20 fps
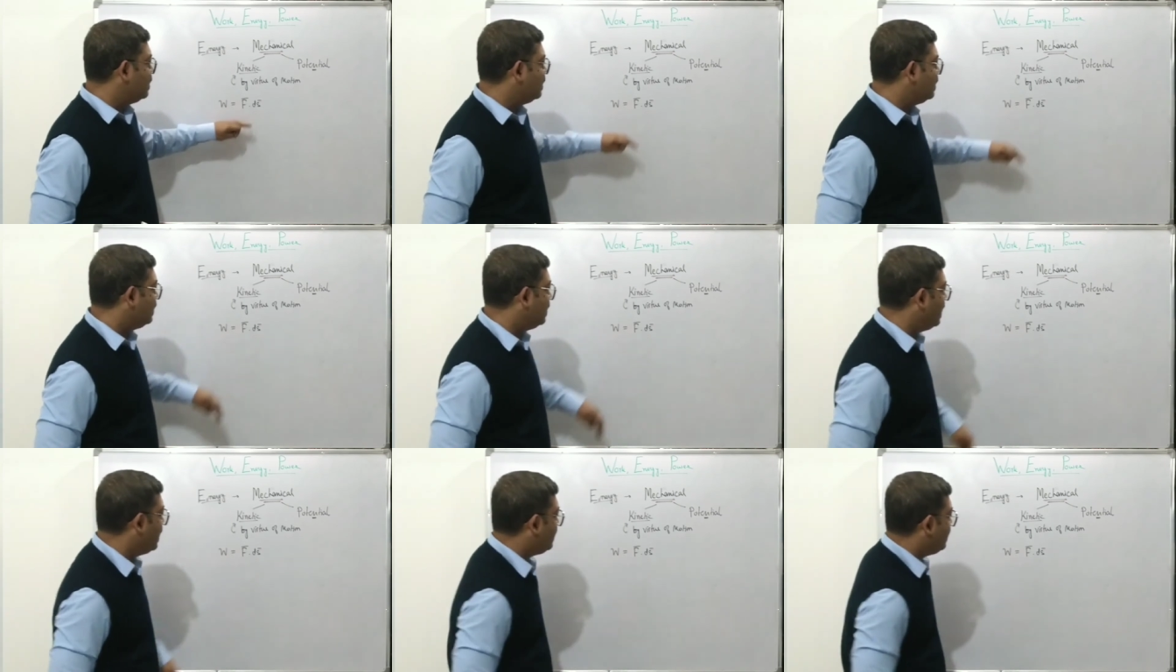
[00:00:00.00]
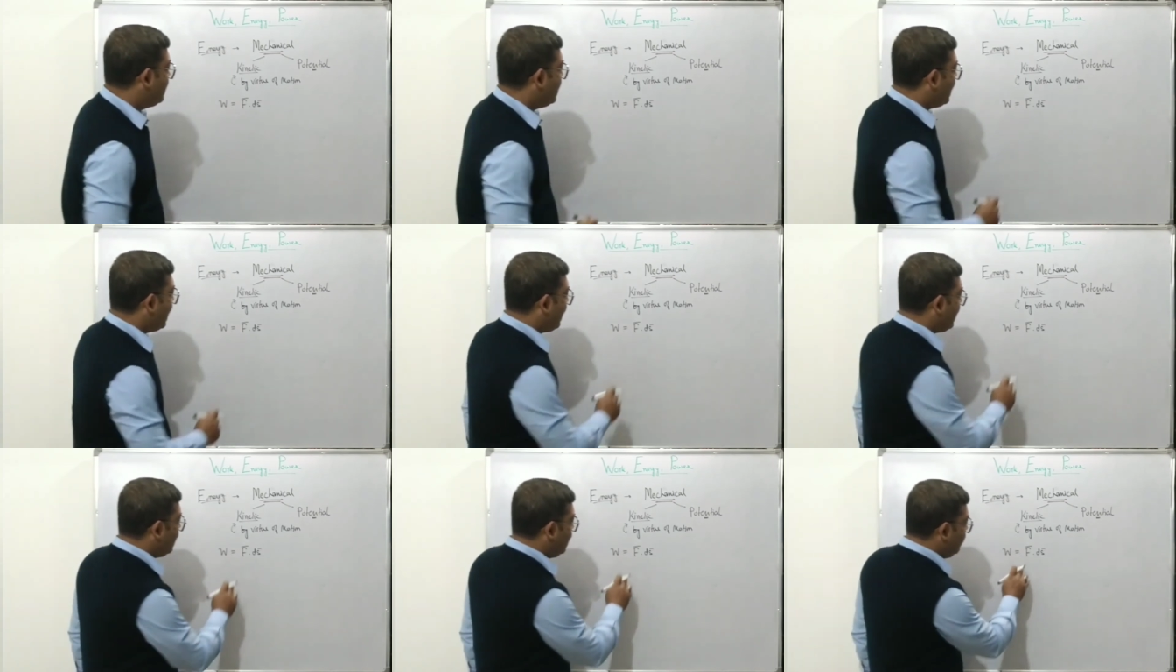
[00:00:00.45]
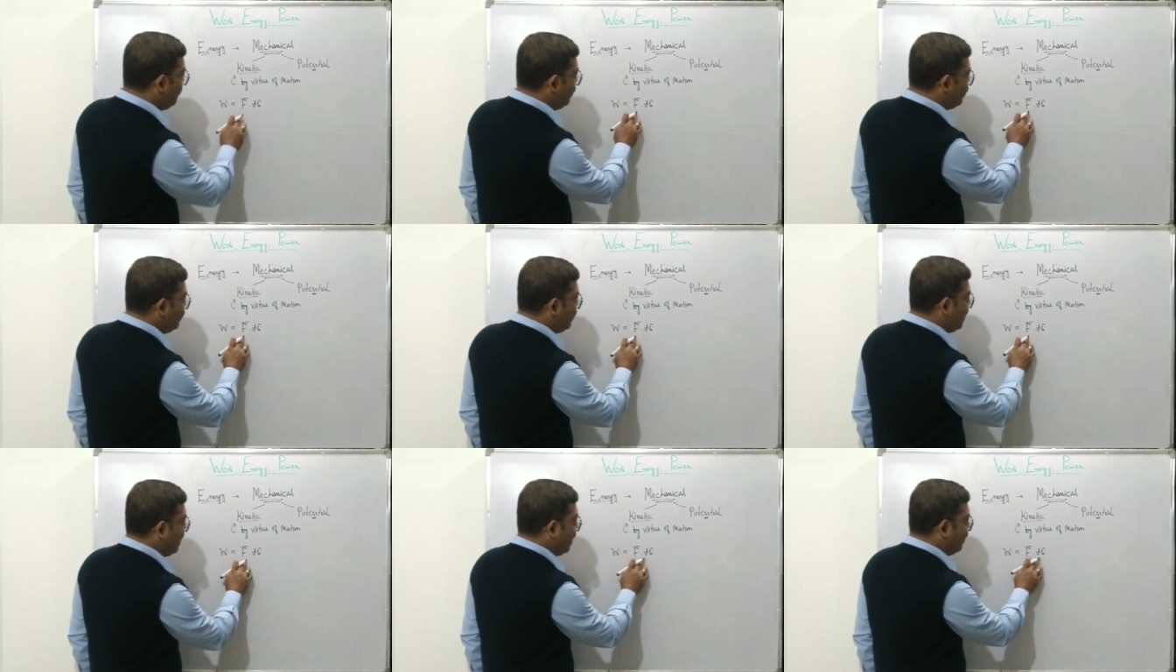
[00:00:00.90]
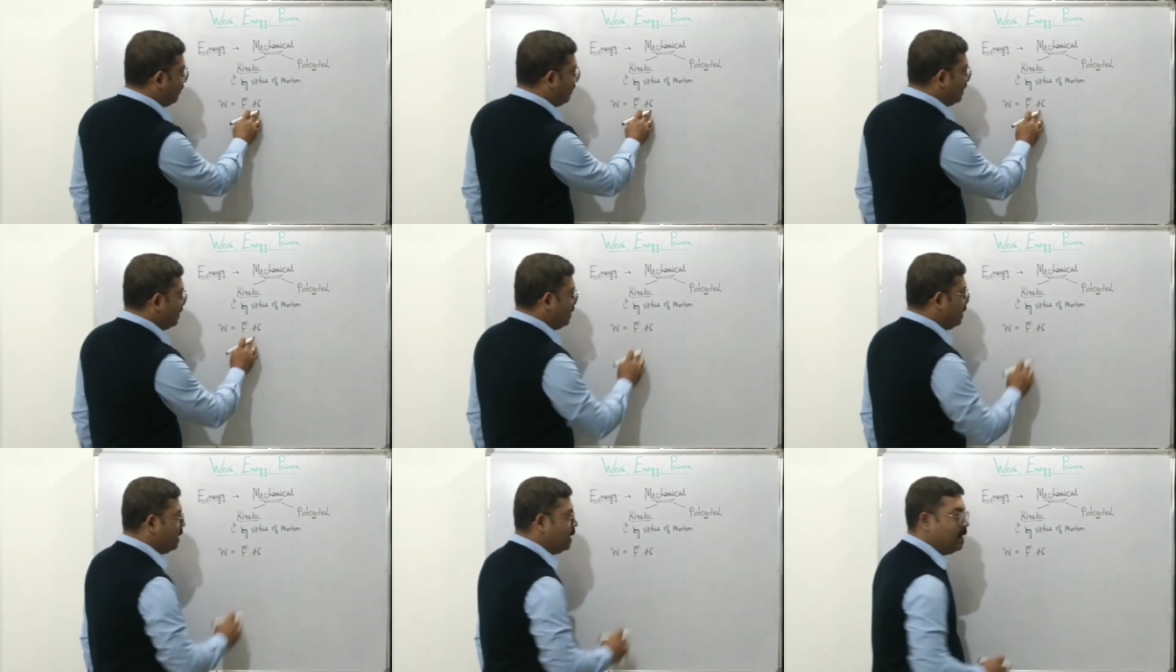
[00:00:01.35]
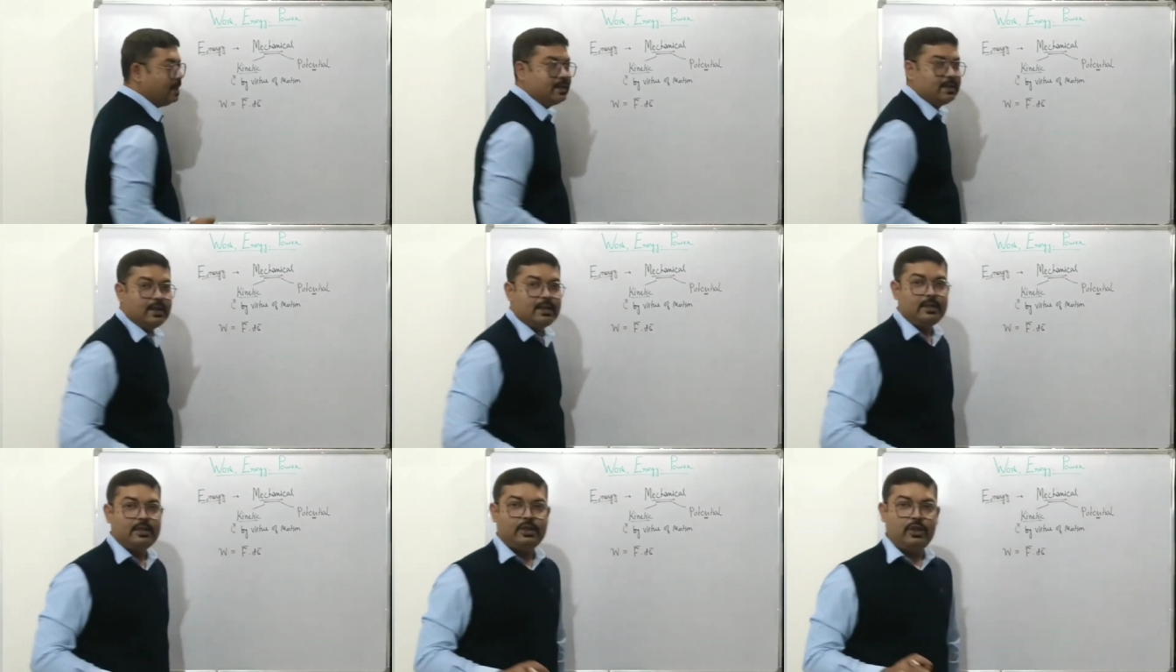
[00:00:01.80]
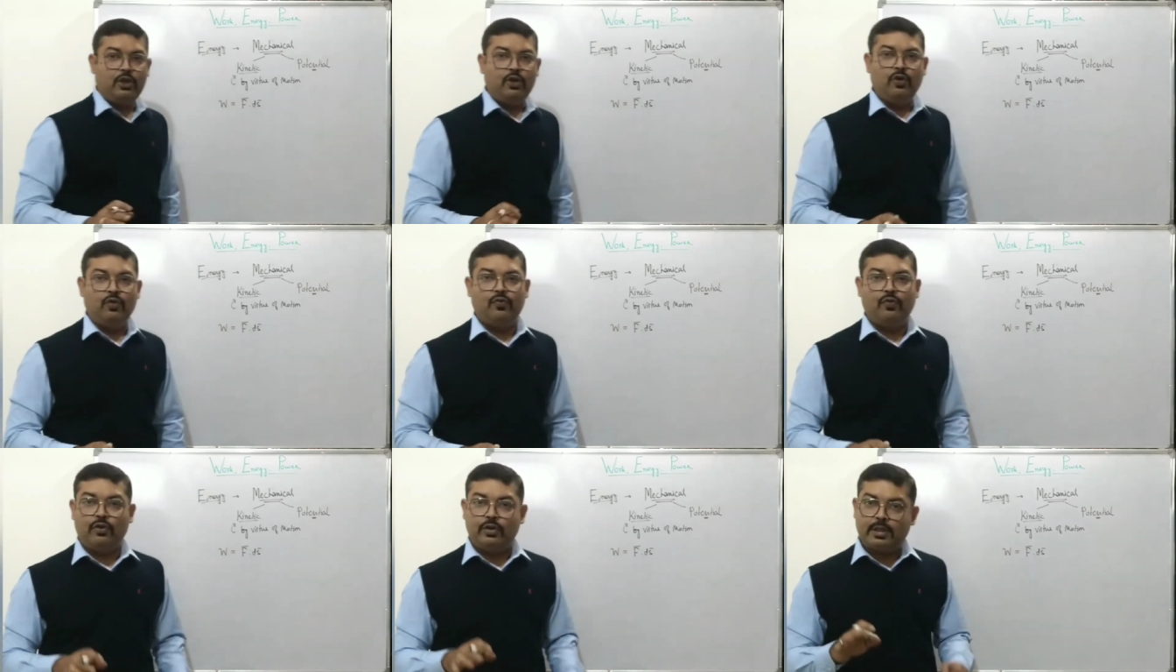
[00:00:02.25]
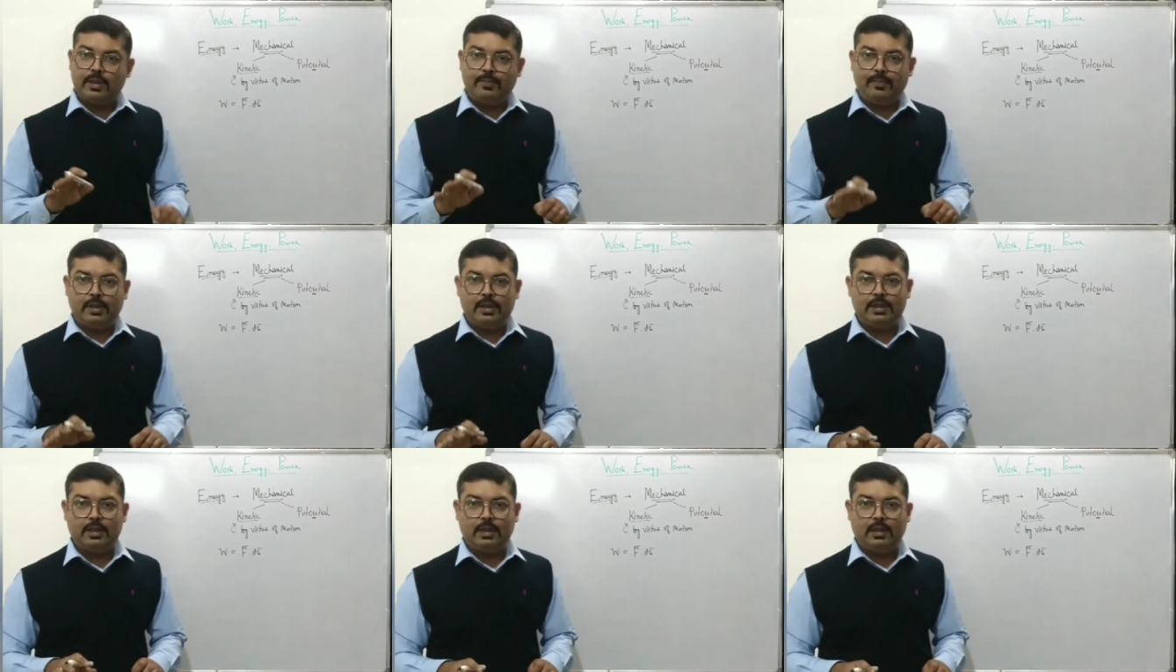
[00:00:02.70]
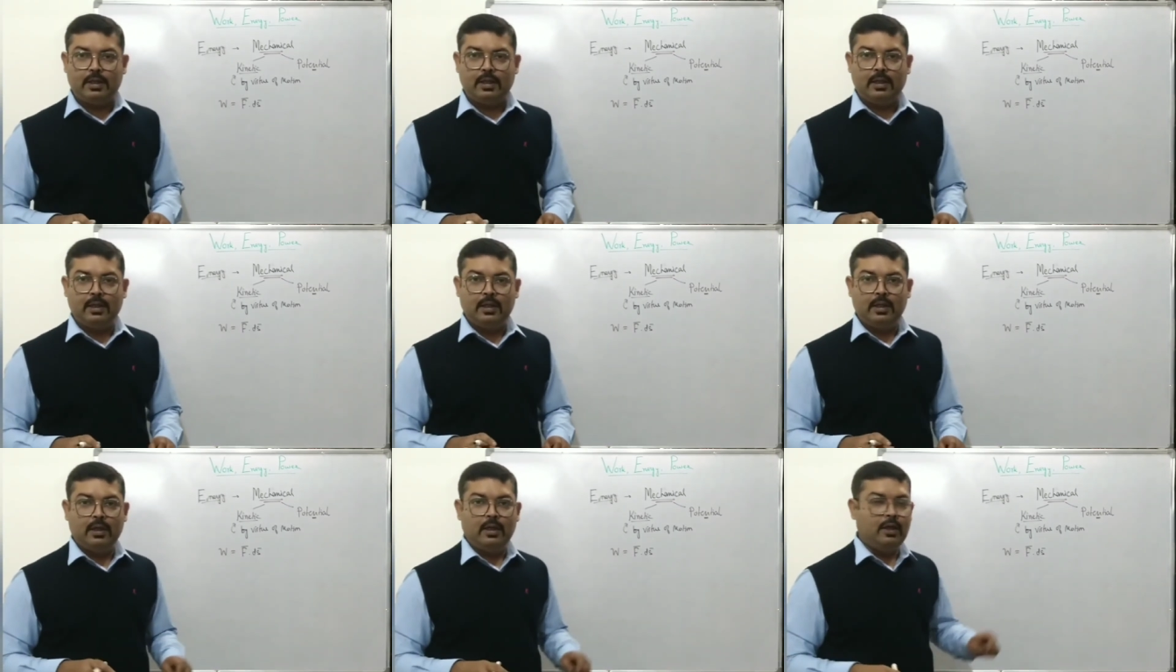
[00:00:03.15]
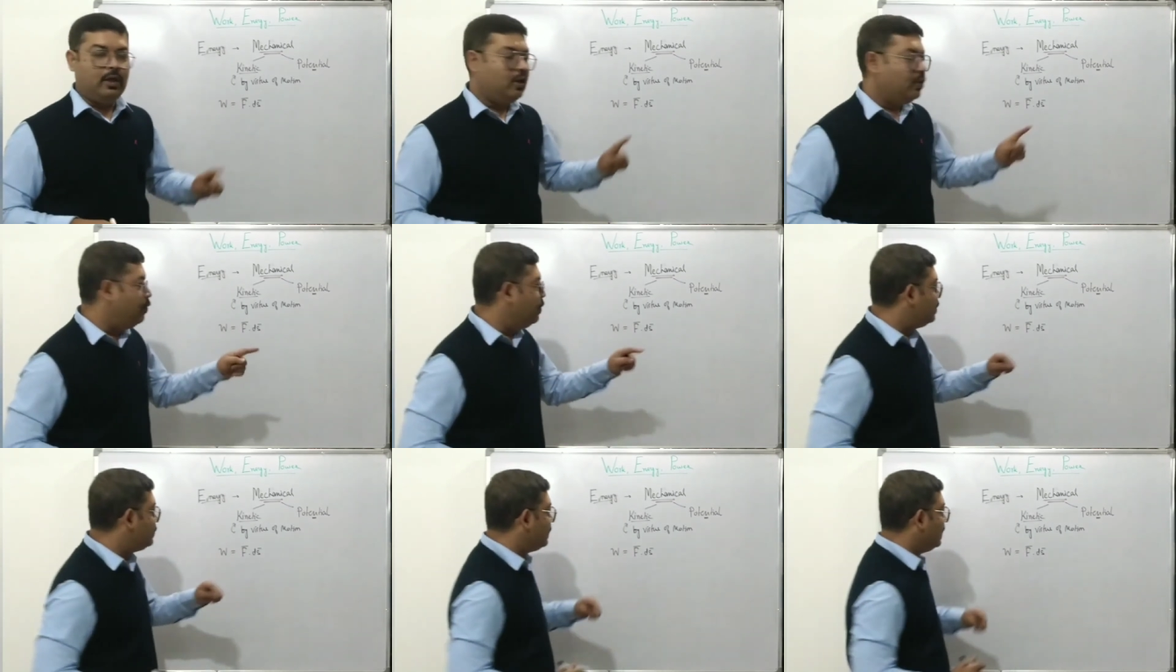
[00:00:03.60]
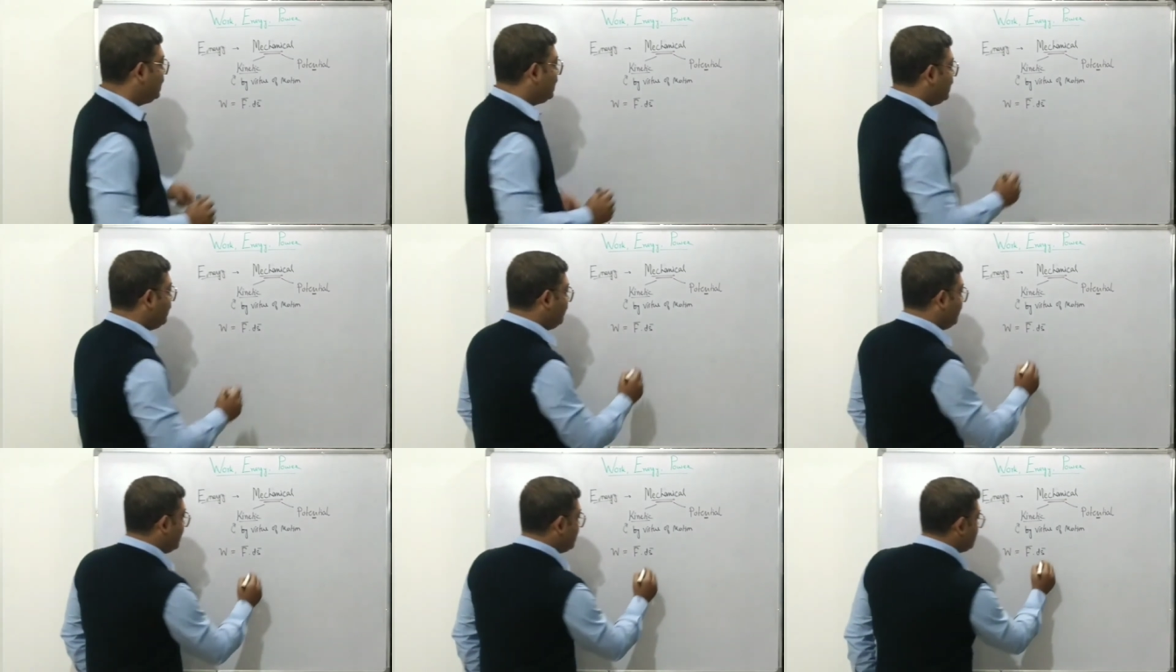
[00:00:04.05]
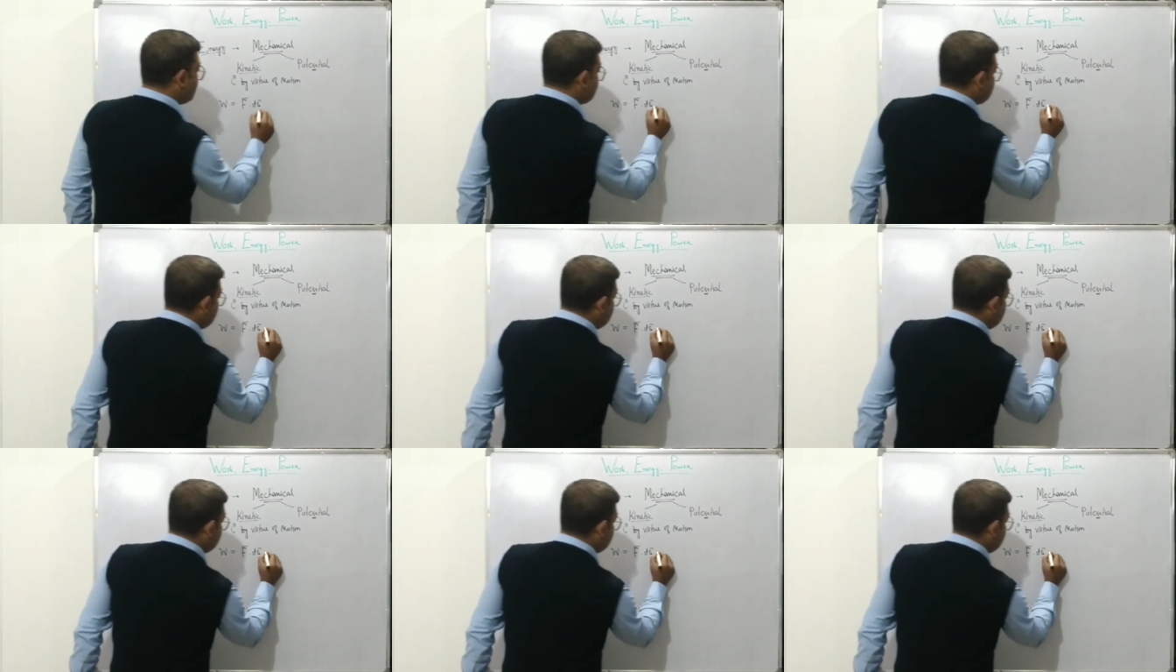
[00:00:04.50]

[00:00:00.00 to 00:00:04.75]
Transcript: that the angle between F and ds is 0 for simplicity, which will give us